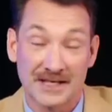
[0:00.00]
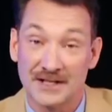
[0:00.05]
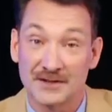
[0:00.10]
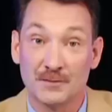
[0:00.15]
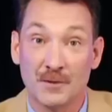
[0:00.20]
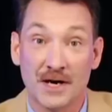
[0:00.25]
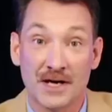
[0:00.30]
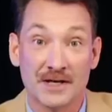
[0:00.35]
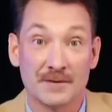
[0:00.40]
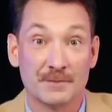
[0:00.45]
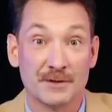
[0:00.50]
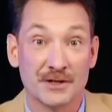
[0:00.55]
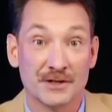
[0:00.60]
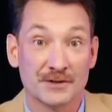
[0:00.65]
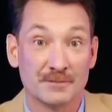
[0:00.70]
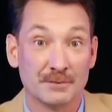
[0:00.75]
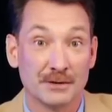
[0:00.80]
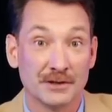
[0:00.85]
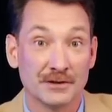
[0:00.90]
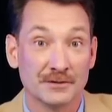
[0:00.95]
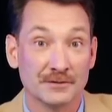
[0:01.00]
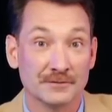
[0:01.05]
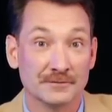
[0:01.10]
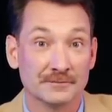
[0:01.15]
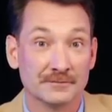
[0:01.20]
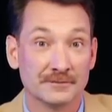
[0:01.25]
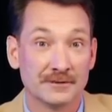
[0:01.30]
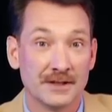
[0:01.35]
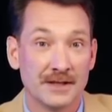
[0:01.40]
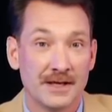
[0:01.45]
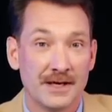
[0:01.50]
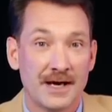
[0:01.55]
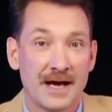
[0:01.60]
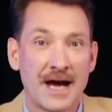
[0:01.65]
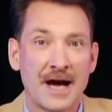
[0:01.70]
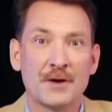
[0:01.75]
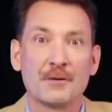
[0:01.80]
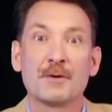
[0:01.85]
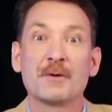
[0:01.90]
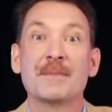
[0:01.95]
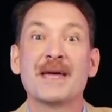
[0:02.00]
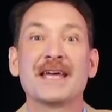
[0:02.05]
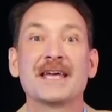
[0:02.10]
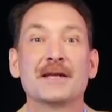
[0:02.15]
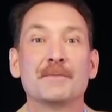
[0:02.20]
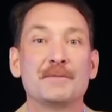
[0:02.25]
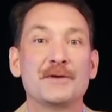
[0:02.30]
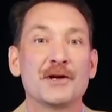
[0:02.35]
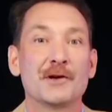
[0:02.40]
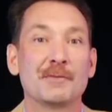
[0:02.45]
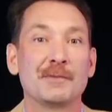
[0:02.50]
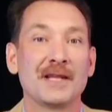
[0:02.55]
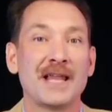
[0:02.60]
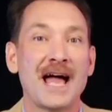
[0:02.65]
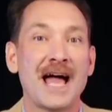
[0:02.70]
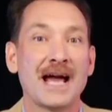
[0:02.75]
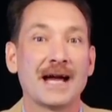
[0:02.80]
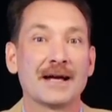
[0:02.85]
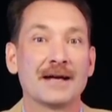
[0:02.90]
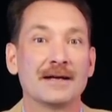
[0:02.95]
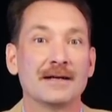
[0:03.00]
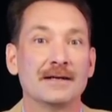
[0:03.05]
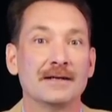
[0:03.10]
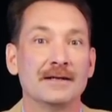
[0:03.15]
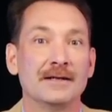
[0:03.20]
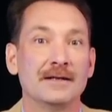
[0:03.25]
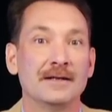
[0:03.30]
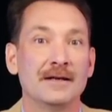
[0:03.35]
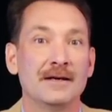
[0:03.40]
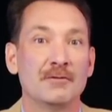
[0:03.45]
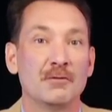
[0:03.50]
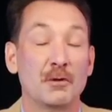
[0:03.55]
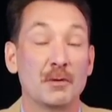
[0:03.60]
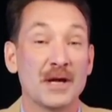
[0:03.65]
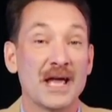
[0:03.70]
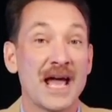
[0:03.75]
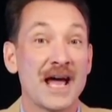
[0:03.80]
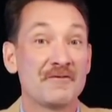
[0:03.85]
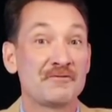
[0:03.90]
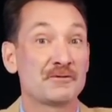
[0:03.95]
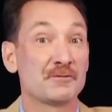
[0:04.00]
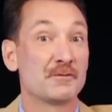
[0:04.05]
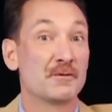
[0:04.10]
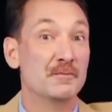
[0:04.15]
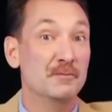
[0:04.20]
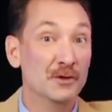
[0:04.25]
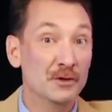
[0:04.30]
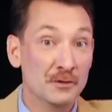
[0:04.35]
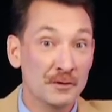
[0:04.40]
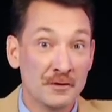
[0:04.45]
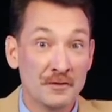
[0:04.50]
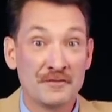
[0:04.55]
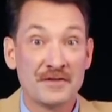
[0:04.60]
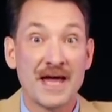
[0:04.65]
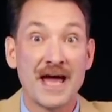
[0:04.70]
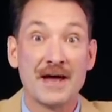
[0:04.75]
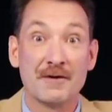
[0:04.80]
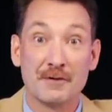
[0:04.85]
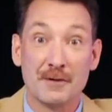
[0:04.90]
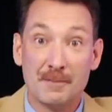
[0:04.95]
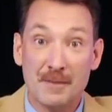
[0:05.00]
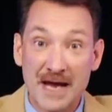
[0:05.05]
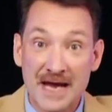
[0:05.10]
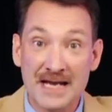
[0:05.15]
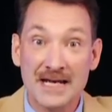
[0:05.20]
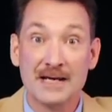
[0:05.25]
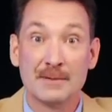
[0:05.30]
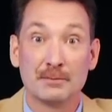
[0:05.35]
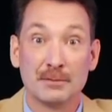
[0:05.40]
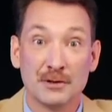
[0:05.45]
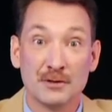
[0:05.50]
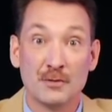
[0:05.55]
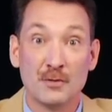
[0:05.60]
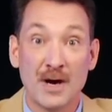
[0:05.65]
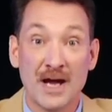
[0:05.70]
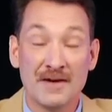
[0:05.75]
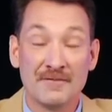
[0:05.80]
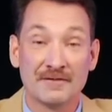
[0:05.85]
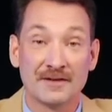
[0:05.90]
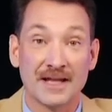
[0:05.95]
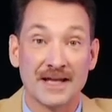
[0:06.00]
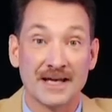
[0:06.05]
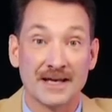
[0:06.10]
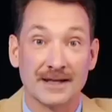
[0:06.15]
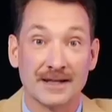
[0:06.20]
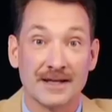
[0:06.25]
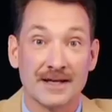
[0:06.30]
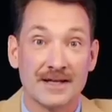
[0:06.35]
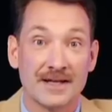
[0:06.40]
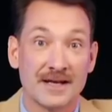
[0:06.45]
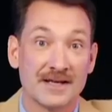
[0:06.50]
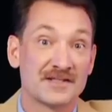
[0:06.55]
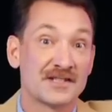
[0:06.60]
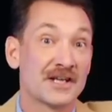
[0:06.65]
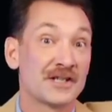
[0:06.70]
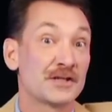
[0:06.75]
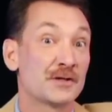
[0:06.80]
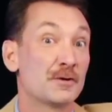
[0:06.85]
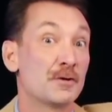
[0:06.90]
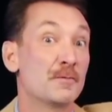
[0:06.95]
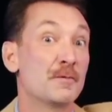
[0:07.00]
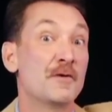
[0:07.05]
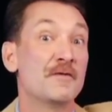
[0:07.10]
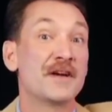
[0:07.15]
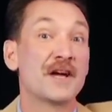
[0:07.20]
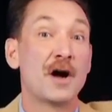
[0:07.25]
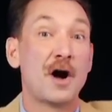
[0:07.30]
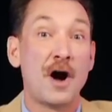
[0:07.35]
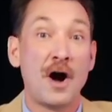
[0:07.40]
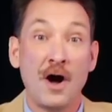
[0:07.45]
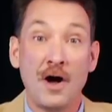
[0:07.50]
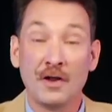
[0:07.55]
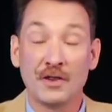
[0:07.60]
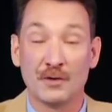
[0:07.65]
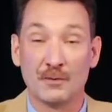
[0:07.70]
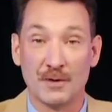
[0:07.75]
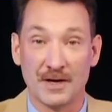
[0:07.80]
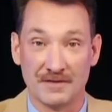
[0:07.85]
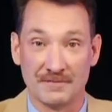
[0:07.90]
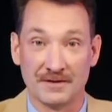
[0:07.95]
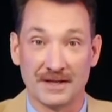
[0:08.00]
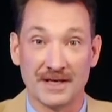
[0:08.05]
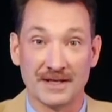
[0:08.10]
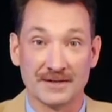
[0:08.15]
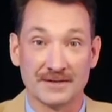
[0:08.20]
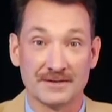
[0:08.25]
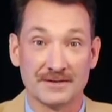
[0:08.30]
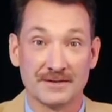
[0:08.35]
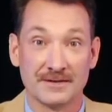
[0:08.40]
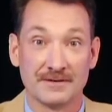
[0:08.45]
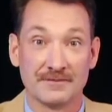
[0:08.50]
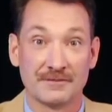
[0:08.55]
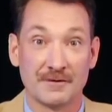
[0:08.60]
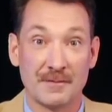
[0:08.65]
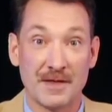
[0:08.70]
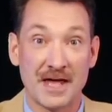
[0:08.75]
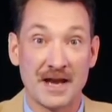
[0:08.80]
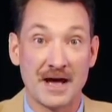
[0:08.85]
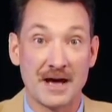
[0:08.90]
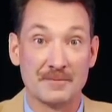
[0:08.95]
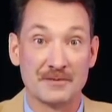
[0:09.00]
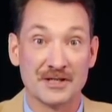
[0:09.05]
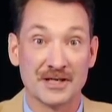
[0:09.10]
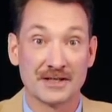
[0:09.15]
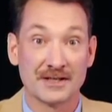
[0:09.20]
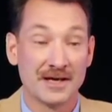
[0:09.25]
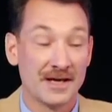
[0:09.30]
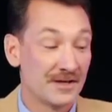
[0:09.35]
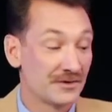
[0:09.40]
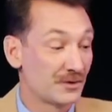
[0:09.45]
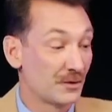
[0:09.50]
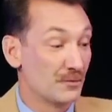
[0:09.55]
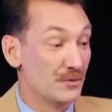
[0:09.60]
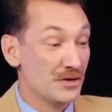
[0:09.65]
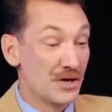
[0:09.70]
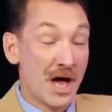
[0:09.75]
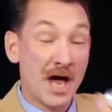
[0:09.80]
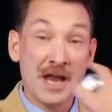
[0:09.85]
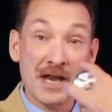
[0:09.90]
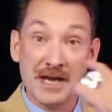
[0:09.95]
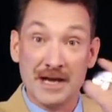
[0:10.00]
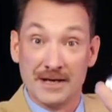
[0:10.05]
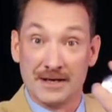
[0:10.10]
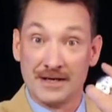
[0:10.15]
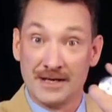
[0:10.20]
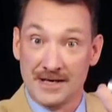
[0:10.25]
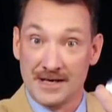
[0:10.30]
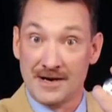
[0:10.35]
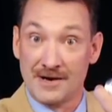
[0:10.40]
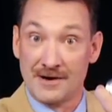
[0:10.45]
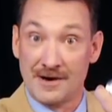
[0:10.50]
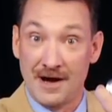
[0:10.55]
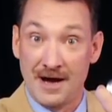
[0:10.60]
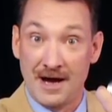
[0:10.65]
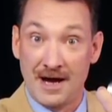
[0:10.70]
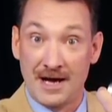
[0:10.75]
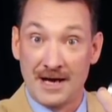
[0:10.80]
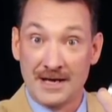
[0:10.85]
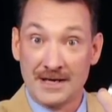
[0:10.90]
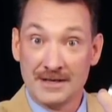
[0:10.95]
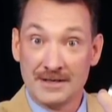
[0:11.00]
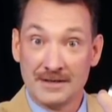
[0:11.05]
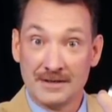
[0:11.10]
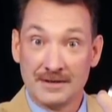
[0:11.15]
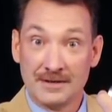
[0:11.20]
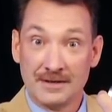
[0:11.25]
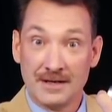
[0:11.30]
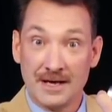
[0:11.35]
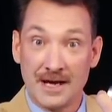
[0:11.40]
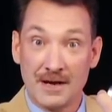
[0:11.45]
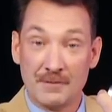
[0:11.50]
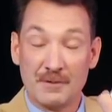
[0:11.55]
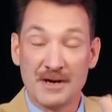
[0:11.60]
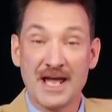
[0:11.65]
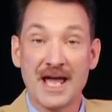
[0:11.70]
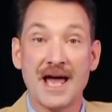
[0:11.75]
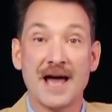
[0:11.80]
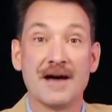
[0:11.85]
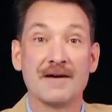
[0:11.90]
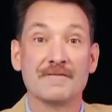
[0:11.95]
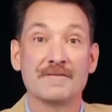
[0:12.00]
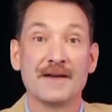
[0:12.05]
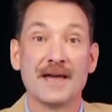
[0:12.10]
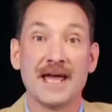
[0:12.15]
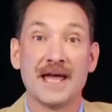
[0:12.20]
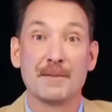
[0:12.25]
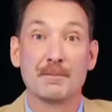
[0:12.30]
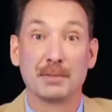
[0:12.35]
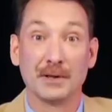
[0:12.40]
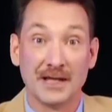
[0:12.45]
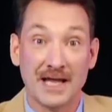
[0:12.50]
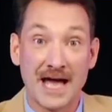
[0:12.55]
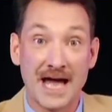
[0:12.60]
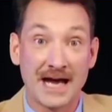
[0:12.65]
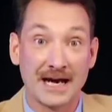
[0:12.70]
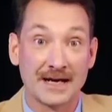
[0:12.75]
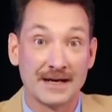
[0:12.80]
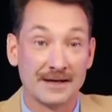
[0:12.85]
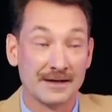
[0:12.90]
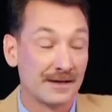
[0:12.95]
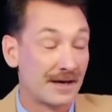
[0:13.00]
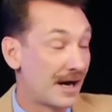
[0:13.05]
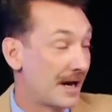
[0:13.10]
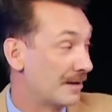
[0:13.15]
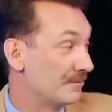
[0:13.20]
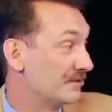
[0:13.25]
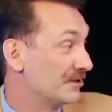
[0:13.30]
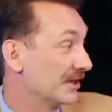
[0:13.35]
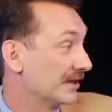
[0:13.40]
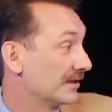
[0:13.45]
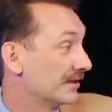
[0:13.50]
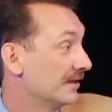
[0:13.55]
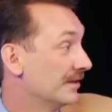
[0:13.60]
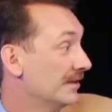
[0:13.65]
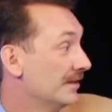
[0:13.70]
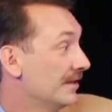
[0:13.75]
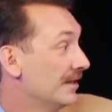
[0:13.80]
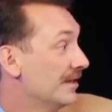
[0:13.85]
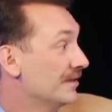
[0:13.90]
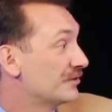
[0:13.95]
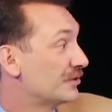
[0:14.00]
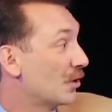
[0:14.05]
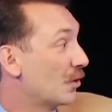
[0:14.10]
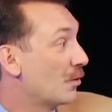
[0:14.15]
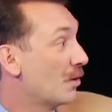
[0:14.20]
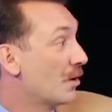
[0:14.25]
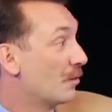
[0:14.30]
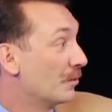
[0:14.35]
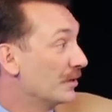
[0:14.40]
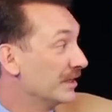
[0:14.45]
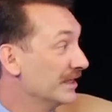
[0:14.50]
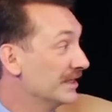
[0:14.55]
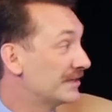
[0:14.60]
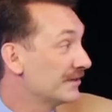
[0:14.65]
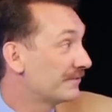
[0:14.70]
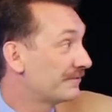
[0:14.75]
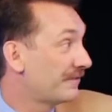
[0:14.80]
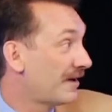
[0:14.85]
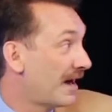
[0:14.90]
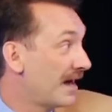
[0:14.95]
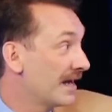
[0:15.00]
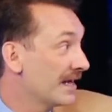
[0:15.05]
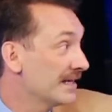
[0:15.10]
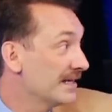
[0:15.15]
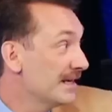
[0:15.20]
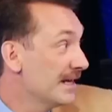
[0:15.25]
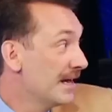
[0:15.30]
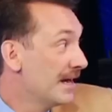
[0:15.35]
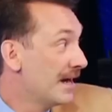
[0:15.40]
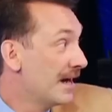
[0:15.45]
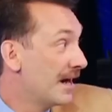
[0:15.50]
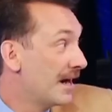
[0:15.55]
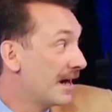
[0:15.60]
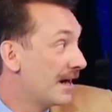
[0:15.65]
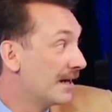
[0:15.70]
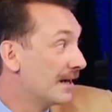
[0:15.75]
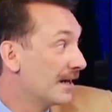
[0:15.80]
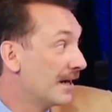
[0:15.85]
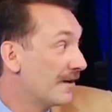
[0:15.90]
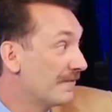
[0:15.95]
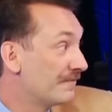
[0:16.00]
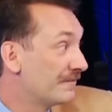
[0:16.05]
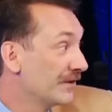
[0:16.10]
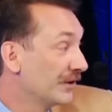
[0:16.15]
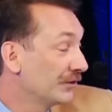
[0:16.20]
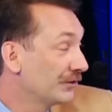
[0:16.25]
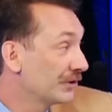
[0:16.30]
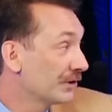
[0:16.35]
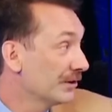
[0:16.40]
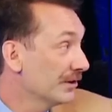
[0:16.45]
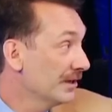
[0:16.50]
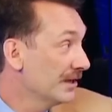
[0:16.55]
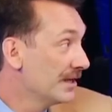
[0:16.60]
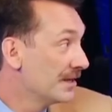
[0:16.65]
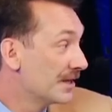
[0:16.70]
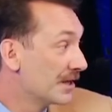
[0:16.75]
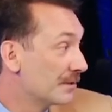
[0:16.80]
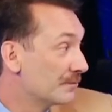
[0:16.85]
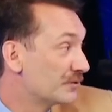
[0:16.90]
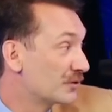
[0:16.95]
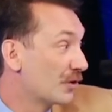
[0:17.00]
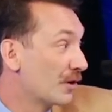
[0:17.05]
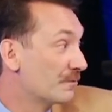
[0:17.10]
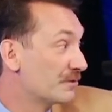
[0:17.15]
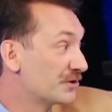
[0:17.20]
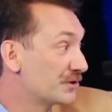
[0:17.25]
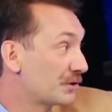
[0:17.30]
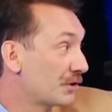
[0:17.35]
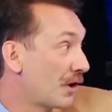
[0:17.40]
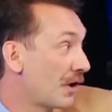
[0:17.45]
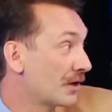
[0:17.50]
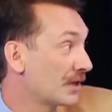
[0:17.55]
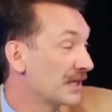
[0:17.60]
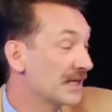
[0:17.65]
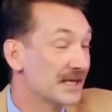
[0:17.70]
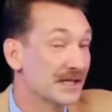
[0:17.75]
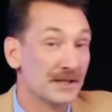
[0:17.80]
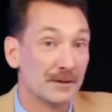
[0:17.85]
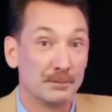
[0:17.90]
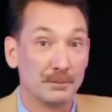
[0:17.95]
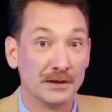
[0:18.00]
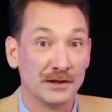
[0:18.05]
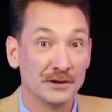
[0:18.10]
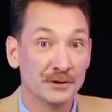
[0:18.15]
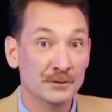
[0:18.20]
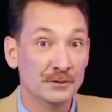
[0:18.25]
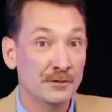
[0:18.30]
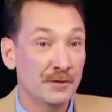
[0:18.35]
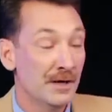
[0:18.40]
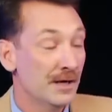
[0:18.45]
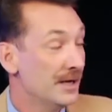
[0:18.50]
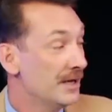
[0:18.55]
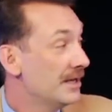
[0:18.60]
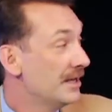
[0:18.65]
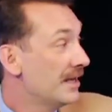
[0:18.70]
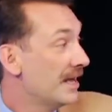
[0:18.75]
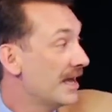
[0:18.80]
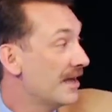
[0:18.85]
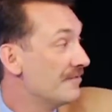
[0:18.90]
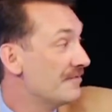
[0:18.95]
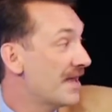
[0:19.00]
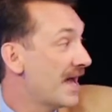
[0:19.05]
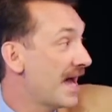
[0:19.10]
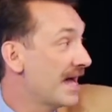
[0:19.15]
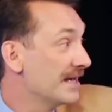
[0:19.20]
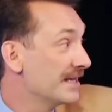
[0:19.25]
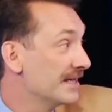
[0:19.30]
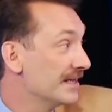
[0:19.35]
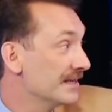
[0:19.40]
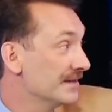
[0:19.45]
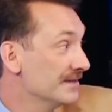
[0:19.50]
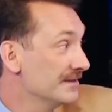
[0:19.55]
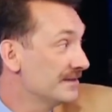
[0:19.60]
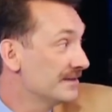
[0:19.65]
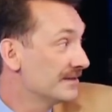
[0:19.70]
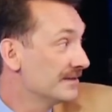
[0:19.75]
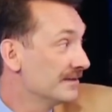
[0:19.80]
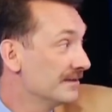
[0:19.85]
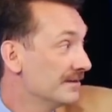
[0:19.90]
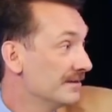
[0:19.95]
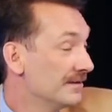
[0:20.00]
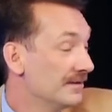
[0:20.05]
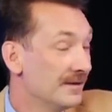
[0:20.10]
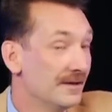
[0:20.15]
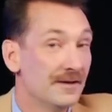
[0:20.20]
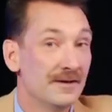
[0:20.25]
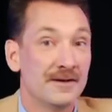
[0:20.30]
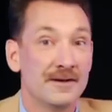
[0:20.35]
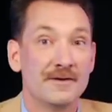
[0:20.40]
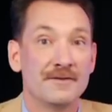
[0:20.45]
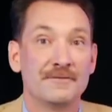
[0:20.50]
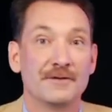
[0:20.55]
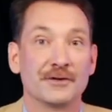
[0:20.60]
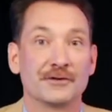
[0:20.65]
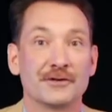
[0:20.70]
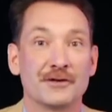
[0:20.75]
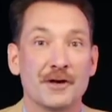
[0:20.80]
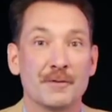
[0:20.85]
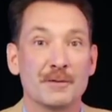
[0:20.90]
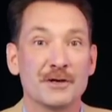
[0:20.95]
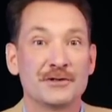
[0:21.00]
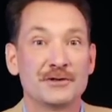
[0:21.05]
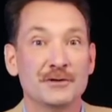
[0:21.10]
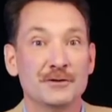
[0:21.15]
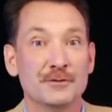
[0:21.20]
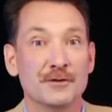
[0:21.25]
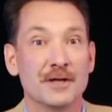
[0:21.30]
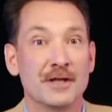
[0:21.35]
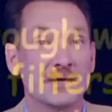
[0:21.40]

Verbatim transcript: That's why it appears blue. How do we make it appear black? Well, we have to remove that remaining blue wavelength, essentially removing all the wavelengths from that object, so none hit our eye, and we have a black object. So we need to find Uh, a filter that absorbs strongly in the blue, and that is filter number two.